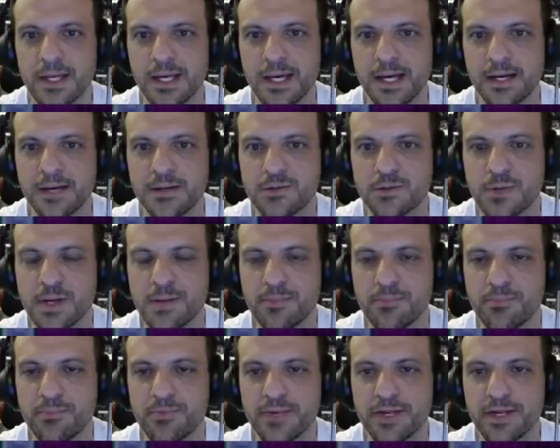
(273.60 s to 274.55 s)
How do I
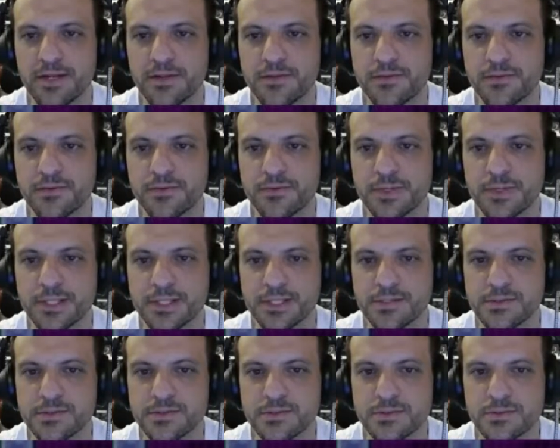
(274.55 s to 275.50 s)
break through
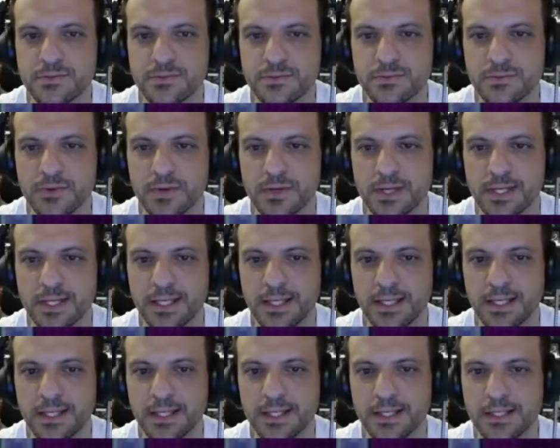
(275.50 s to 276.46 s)
his
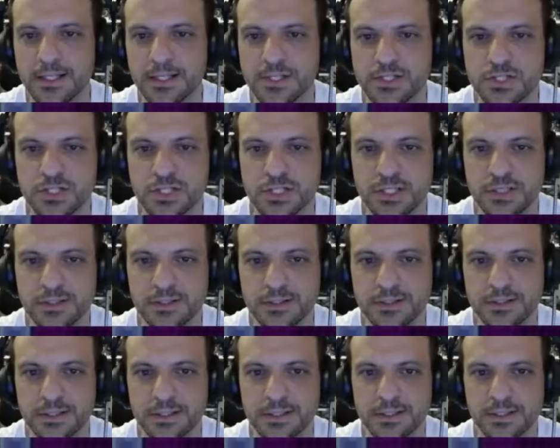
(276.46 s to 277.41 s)
rocky shield
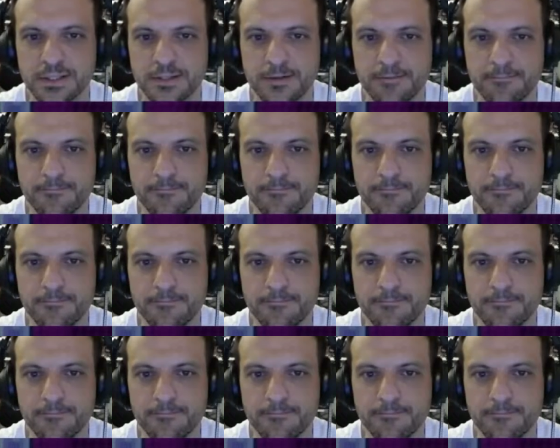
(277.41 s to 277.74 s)
here?